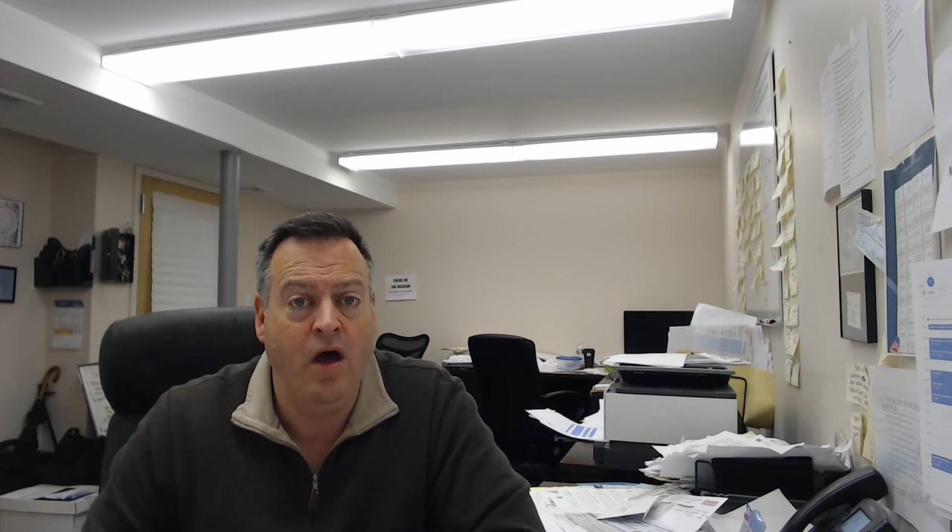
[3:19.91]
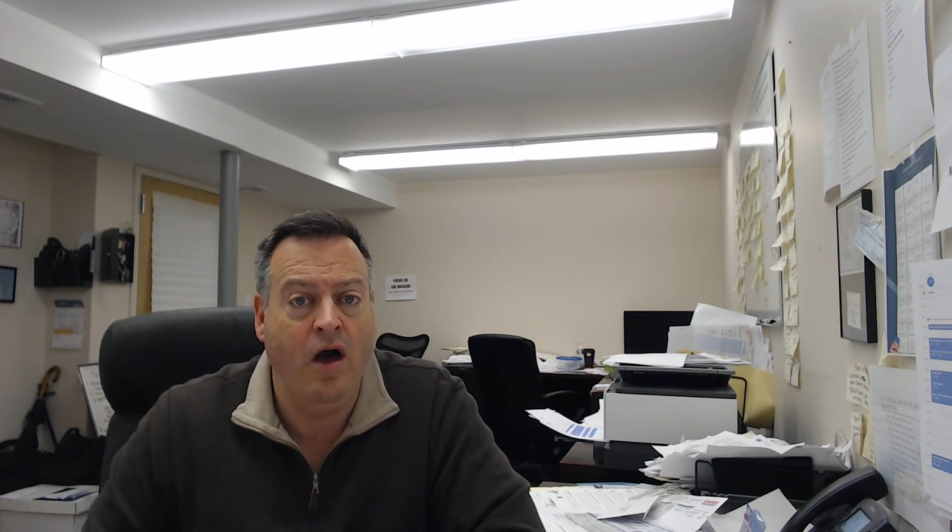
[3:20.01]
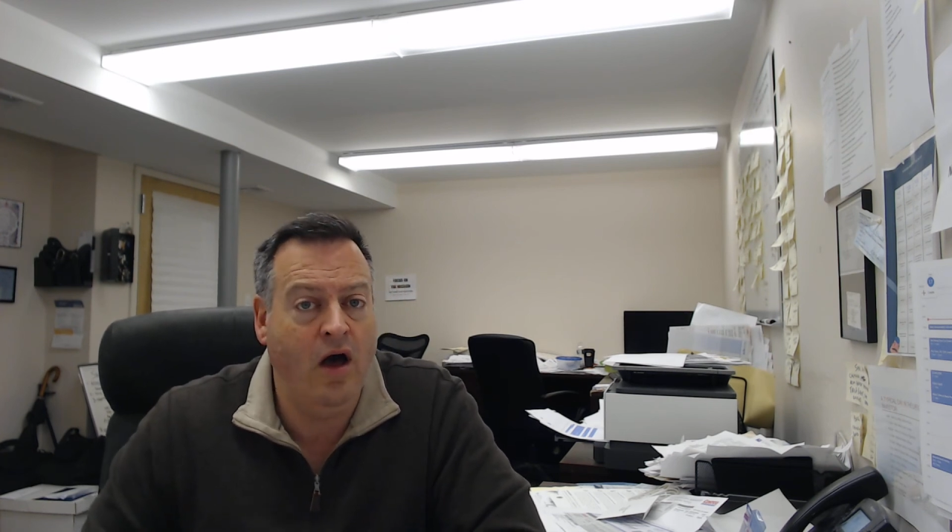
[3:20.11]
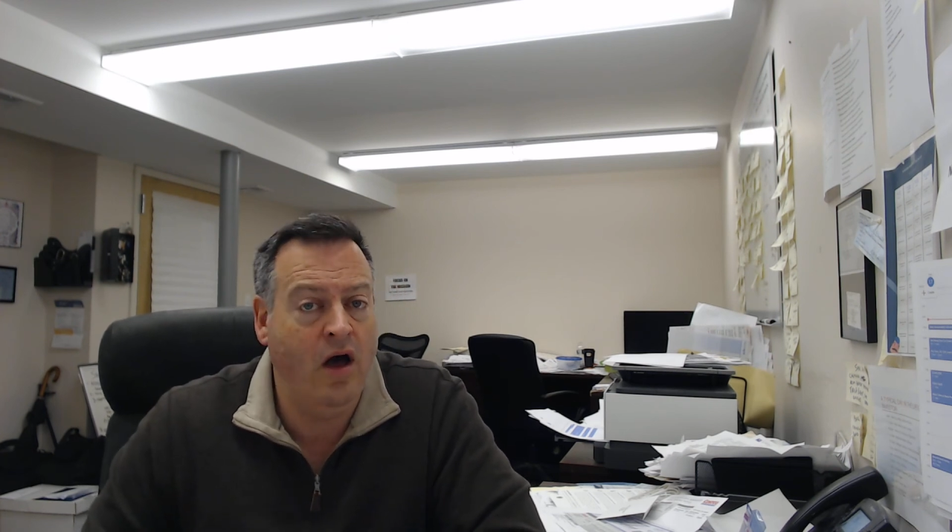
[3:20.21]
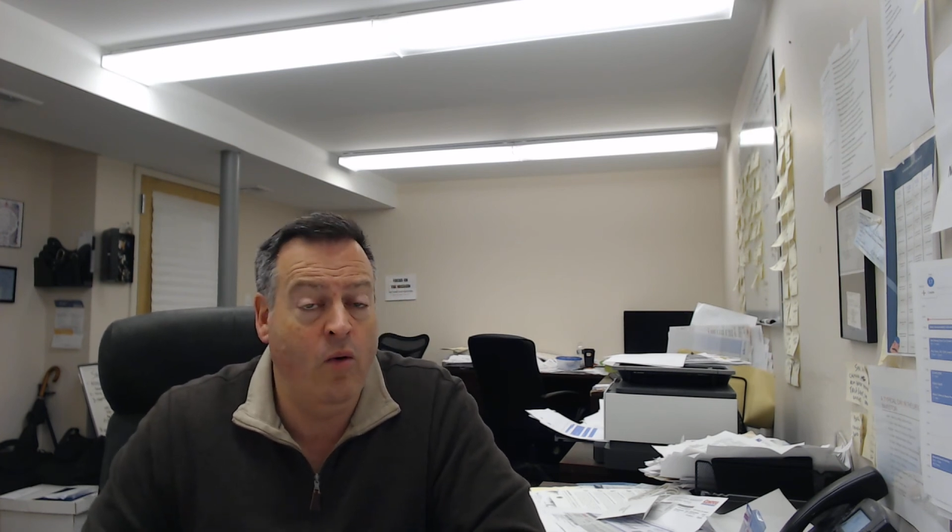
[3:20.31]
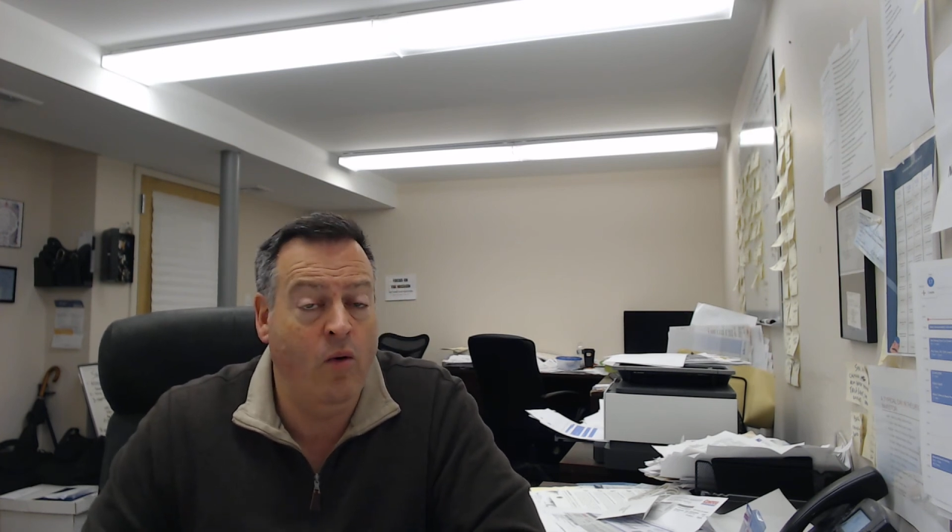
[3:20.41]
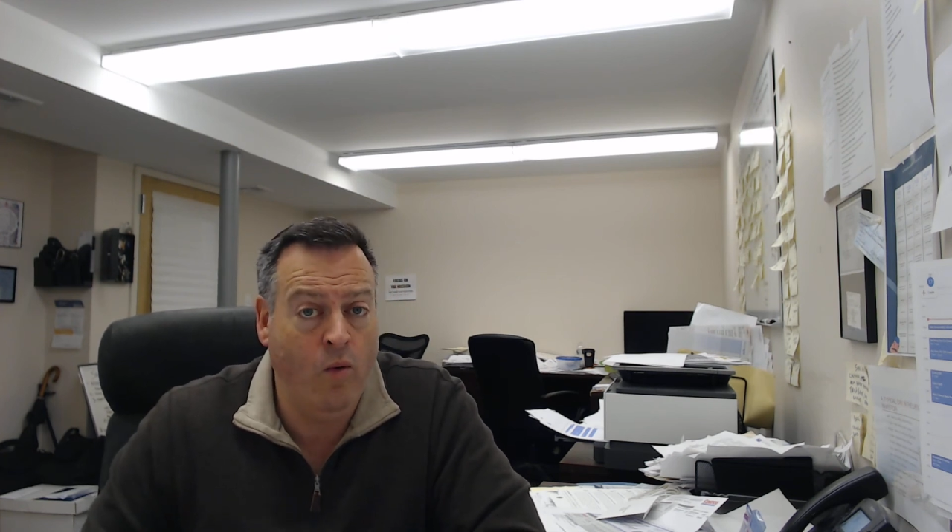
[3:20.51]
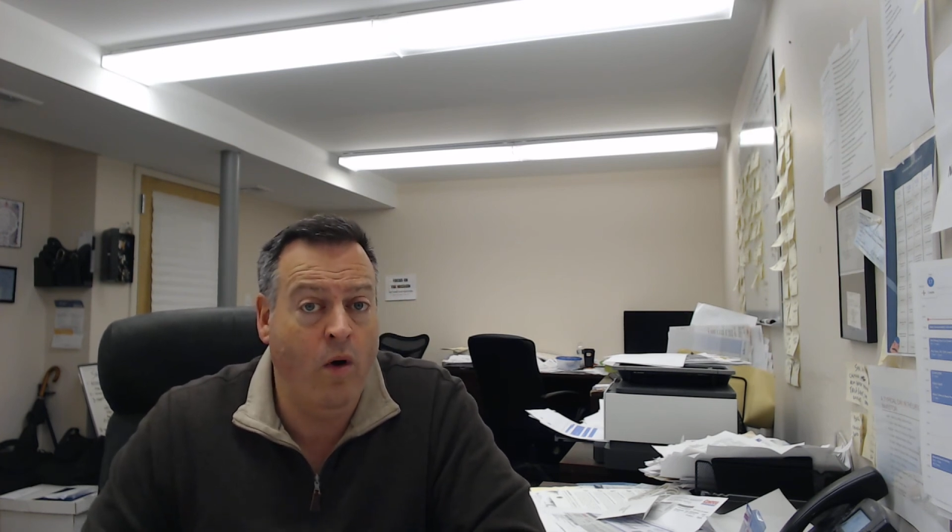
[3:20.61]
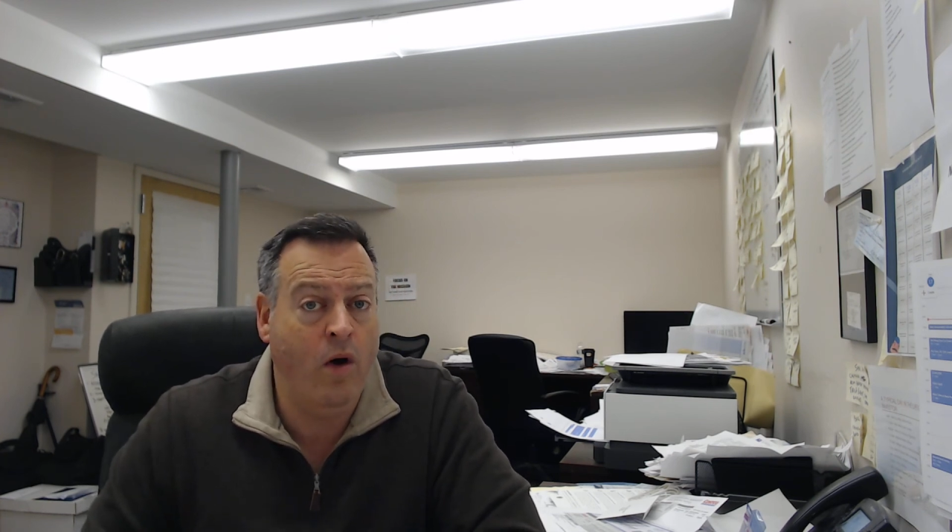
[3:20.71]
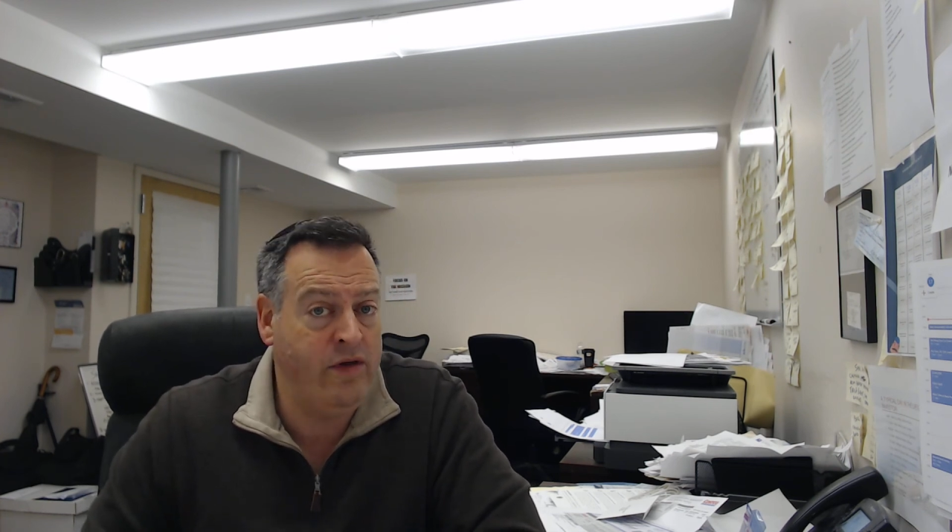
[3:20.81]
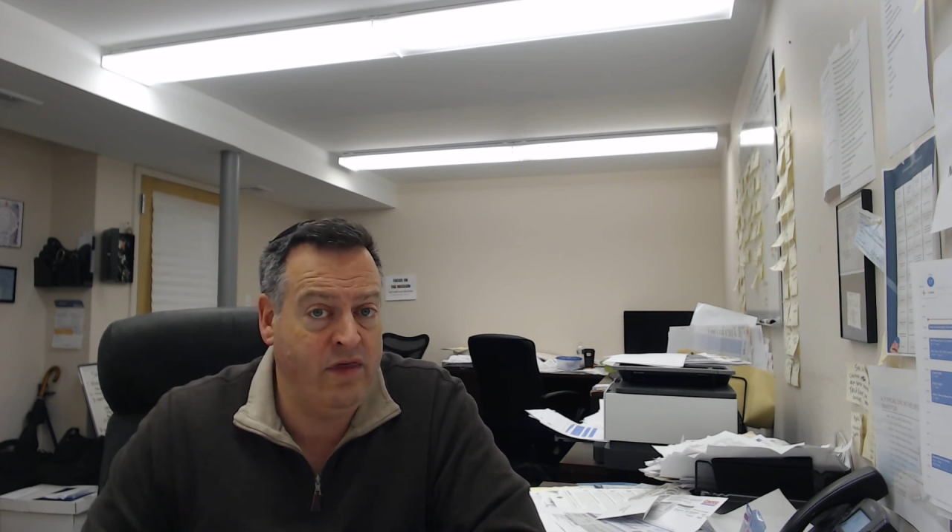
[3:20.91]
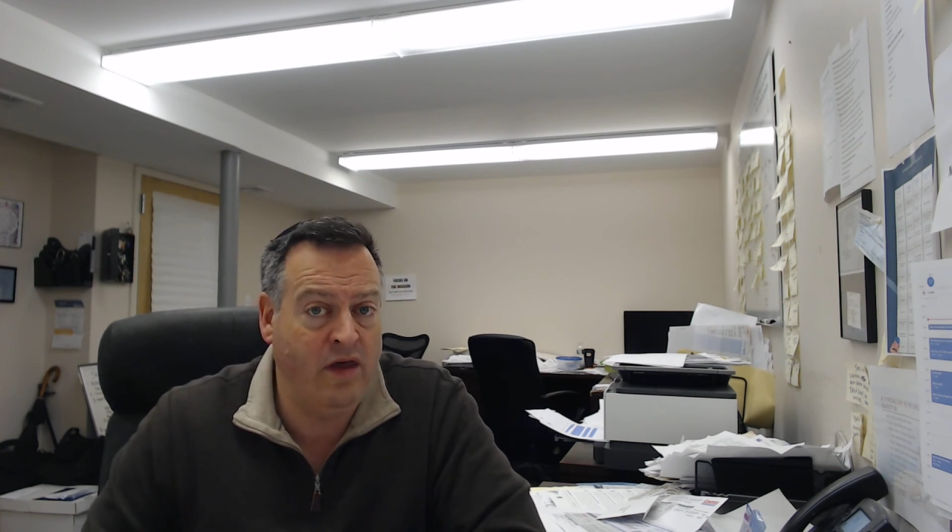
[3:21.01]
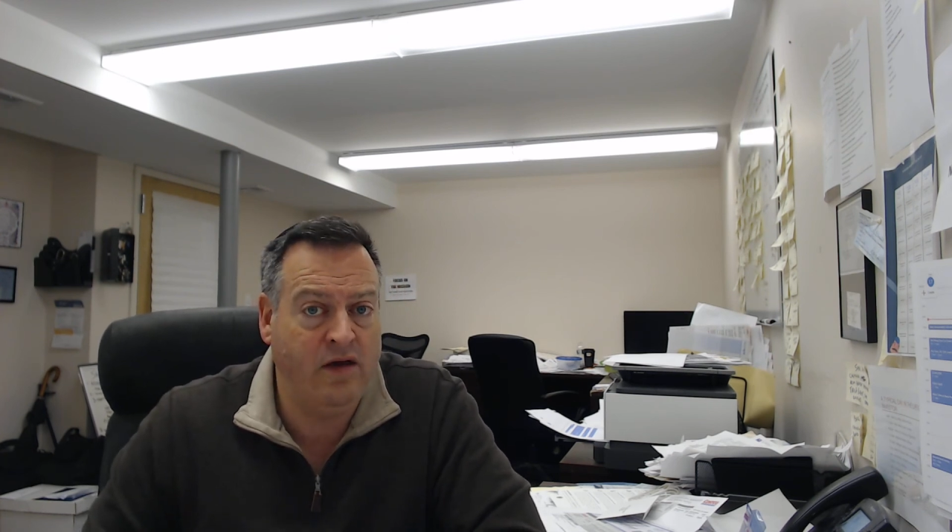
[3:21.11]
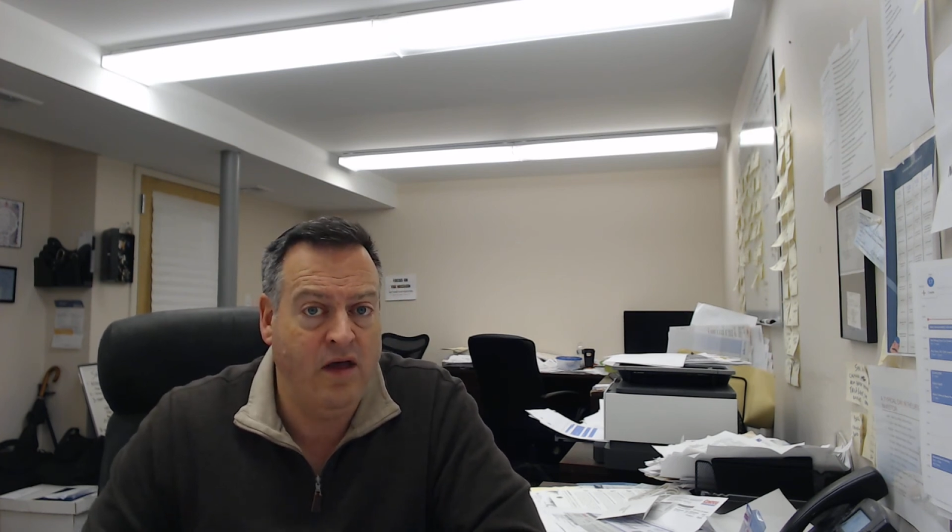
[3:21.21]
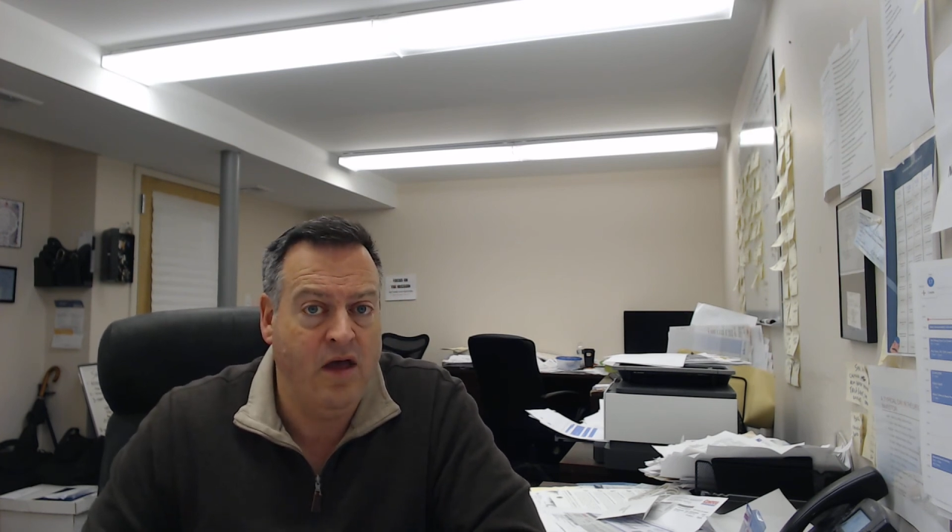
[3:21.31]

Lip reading: what we think.